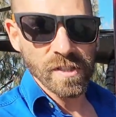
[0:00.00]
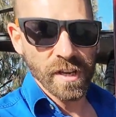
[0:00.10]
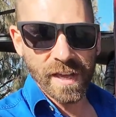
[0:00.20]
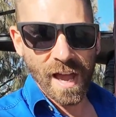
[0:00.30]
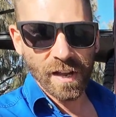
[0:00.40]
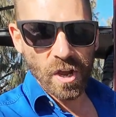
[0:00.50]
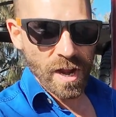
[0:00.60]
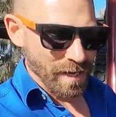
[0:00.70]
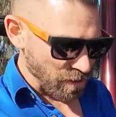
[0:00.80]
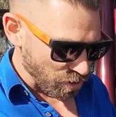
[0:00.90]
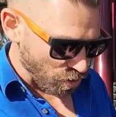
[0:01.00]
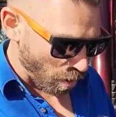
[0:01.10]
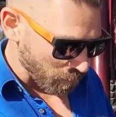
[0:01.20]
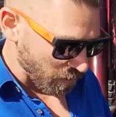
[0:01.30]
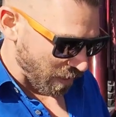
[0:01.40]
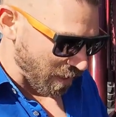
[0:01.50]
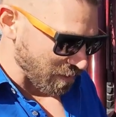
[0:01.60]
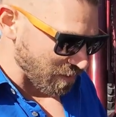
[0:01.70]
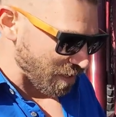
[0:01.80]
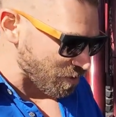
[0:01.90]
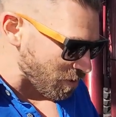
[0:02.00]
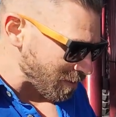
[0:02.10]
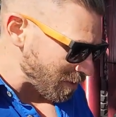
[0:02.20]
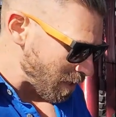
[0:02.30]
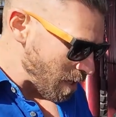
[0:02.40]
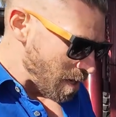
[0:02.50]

So you can't go down to your shops and get extensions.